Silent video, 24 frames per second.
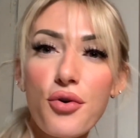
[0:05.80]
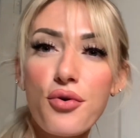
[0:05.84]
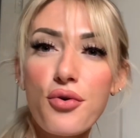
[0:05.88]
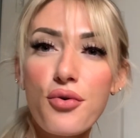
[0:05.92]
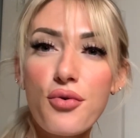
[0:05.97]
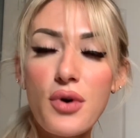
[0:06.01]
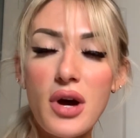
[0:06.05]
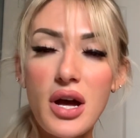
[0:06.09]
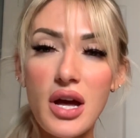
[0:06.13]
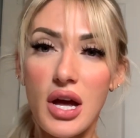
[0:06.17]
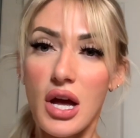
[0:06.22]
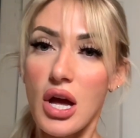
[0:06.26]

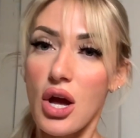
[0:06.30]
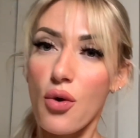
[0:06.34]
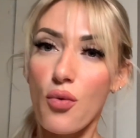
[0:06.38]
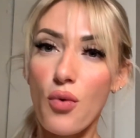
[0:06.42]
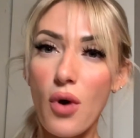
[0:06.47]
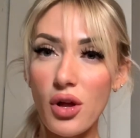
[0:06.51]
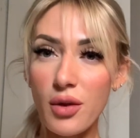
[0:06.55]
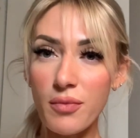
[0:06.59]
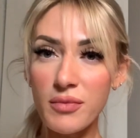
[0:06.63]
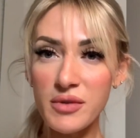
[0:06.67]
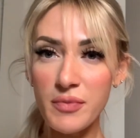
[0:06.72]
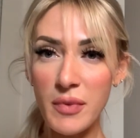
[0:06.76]
Hello,
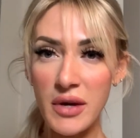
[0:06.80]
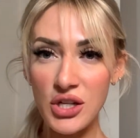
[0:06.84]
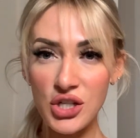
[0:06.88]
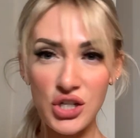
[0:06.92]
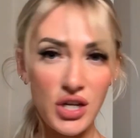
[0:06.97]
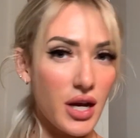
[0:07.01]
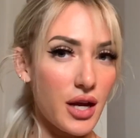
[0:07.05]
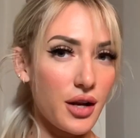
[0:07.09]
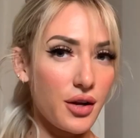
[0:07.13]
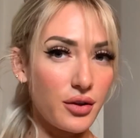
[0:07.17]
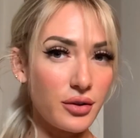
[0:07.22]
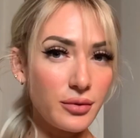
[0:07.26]
welcome to my
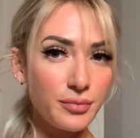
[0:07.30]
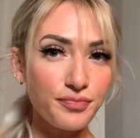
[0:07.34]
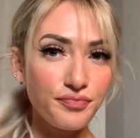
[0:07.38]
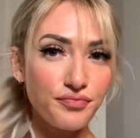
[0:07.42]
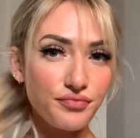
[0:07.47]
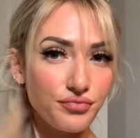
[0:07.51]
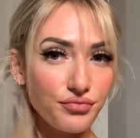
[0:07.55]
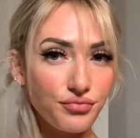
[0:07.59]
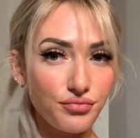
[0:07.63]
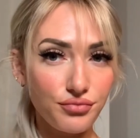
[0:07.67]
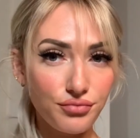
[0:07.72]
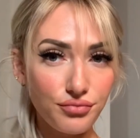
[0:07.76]
channel.
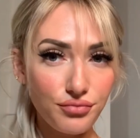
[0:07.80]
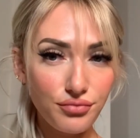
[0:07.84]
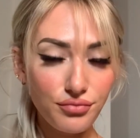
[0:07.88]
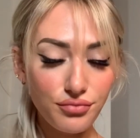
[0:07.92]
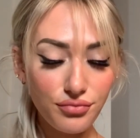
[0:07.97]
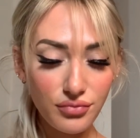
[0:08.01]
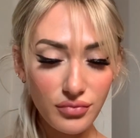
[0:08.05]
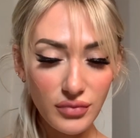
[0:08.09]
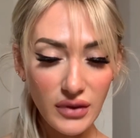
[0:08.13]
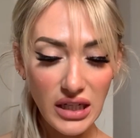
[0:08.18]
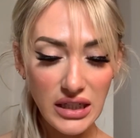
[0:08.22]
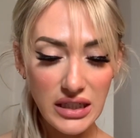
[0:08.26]

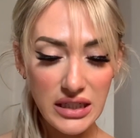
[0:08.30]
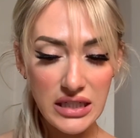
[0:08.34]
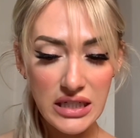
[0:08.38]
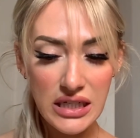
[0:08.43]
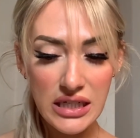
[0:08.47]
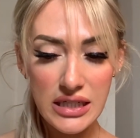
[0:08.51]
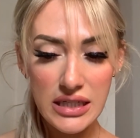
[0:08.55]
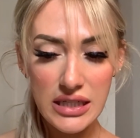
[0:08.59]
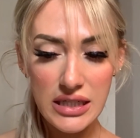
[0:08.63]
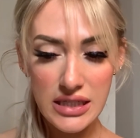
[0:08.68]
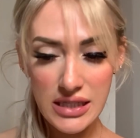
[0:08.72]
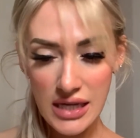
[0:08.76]

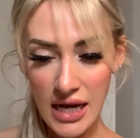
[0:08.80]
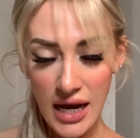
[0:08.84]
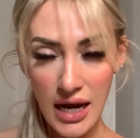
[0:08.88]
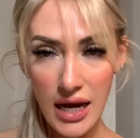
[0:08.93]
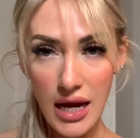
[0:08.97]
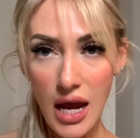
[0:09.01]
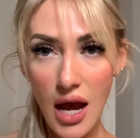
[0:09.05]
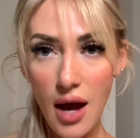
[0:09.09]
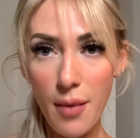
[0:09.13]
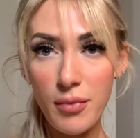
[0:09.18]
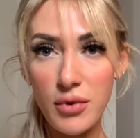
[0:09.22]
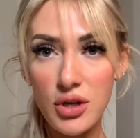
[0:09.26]

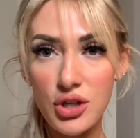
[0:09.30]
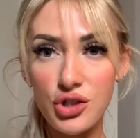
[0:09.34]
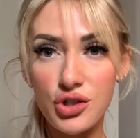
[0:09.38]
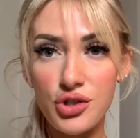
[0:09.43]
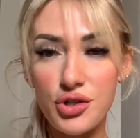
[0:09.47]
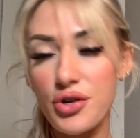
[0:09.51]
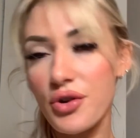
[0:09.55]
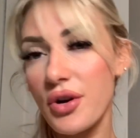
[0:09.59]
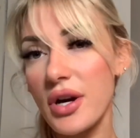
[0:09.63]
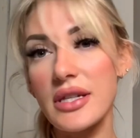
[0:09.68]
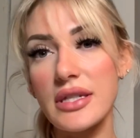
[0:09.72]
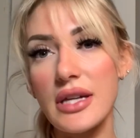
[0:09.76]
Today I'm going to show you
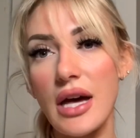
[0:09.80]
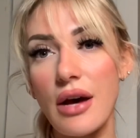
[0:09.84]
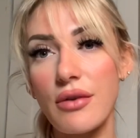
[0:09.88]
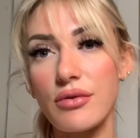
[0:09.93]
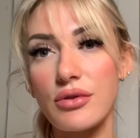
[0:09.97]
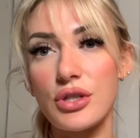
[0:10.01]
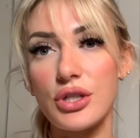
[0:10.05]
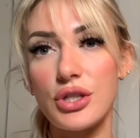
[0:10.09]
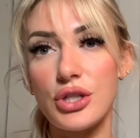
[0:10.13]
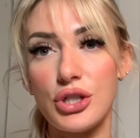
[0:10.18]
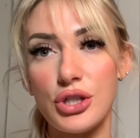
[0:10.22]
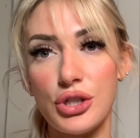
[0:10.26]
guys how
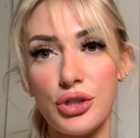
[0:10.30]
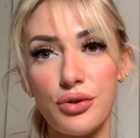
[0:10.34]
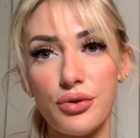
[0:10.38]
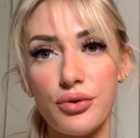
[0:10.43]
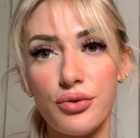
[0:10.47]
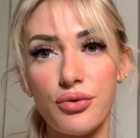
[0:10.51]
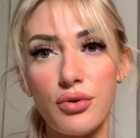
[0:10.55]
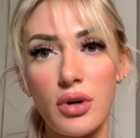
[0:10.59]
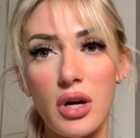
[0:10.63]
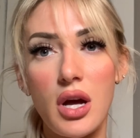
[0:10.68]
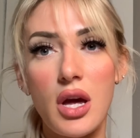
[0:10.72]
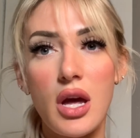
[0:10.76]
to
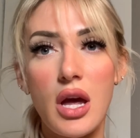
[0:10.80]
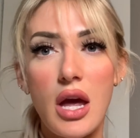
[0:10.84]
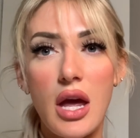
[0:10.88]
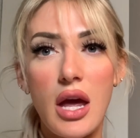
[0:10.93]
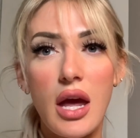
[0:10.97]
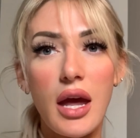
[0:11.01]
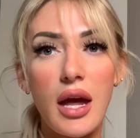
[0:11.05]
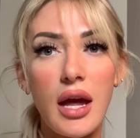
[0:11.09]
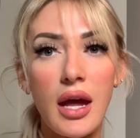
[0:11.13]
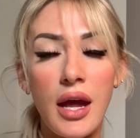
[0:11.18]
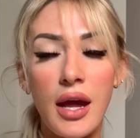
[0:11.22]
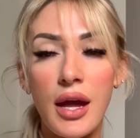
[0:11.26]
do
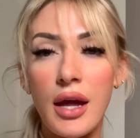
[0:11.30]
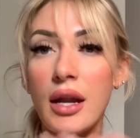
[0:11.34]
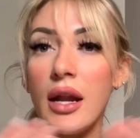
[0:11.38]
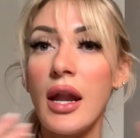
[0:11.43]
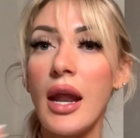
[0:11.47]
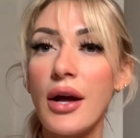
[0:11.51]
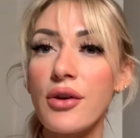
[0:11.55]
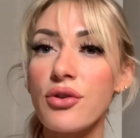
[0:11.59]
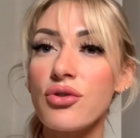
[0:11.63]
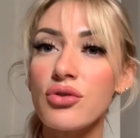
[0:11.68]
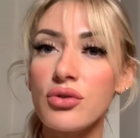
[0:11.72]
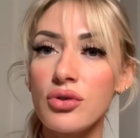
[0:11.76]
a
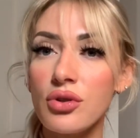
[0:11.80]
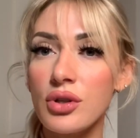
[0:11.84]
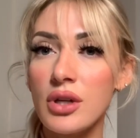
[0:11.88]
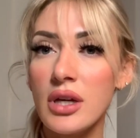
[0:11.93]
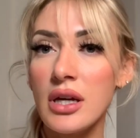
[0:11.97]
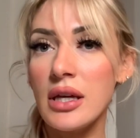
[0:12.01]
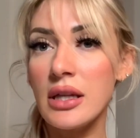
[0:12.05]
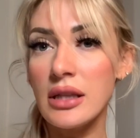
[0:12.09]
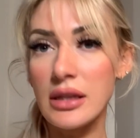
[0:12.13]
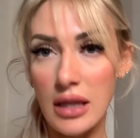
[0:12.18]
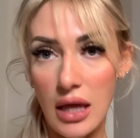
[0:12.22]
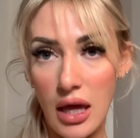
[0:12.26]
natural
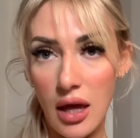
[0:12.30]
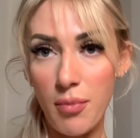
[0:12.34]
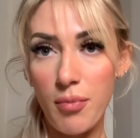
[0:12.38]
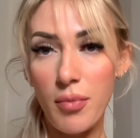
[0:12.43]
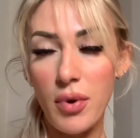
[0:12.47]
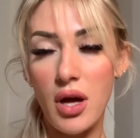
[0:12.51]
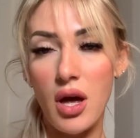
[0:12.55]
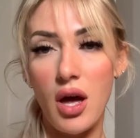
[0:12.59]
looking lip